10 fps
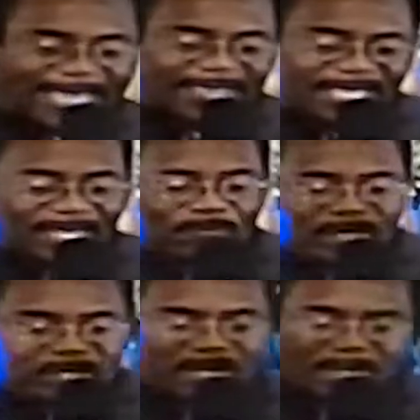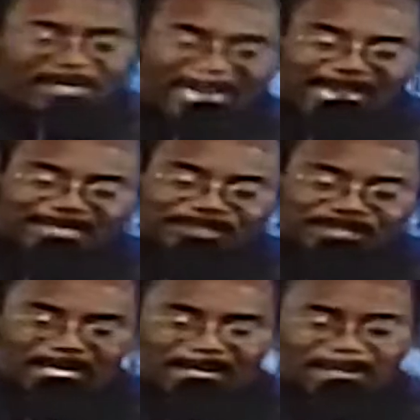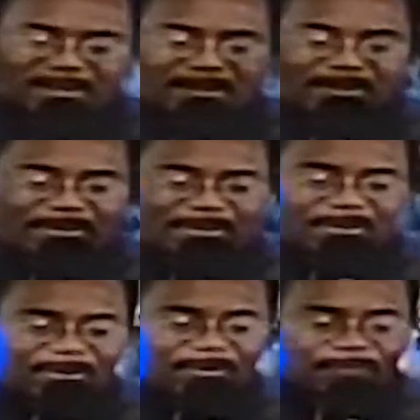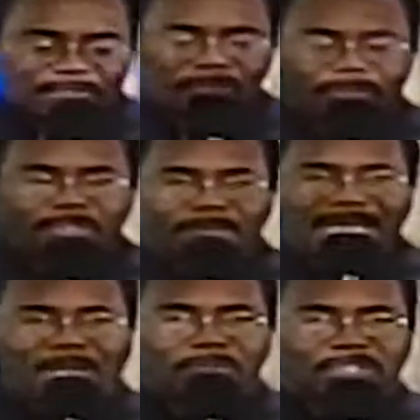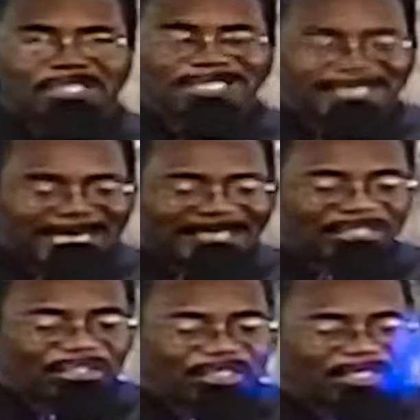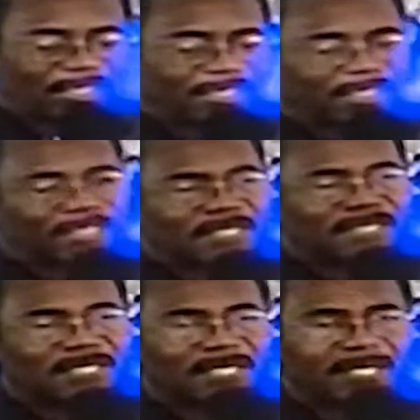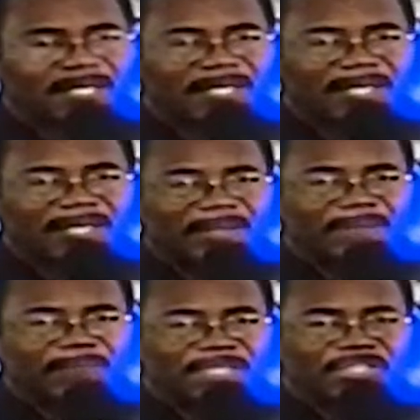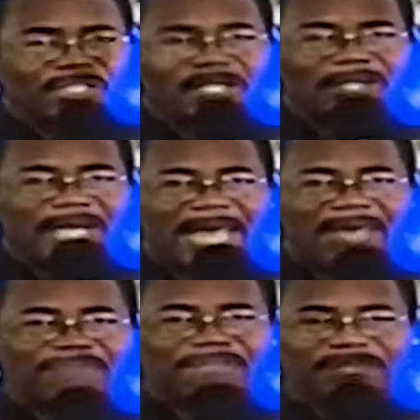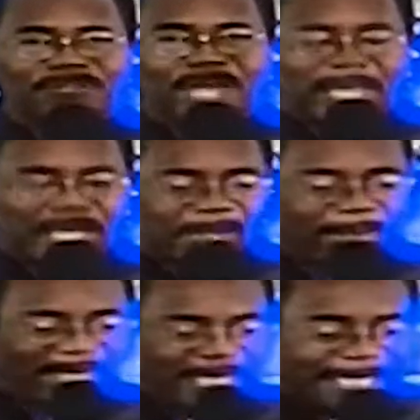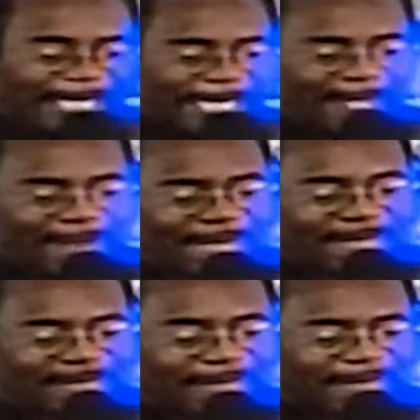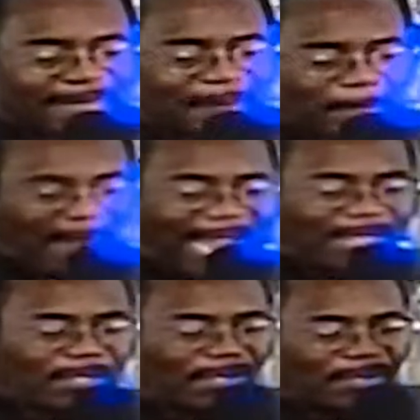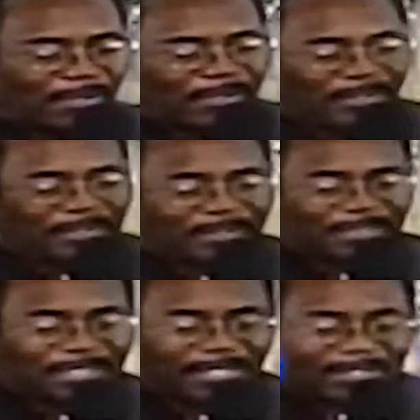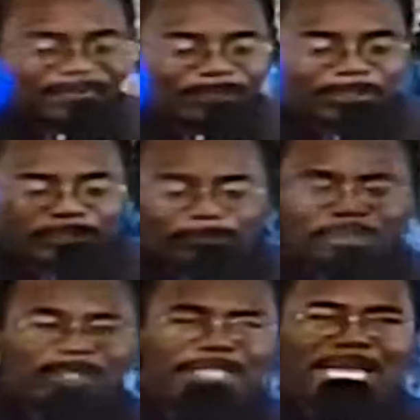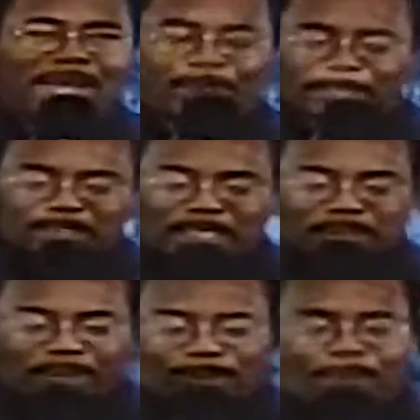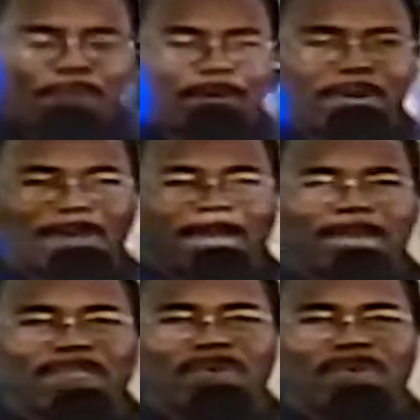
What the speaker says: Then we come in Isaiah, reduced them down to 6, but still having the same meaning. Michael reduced it down in just a few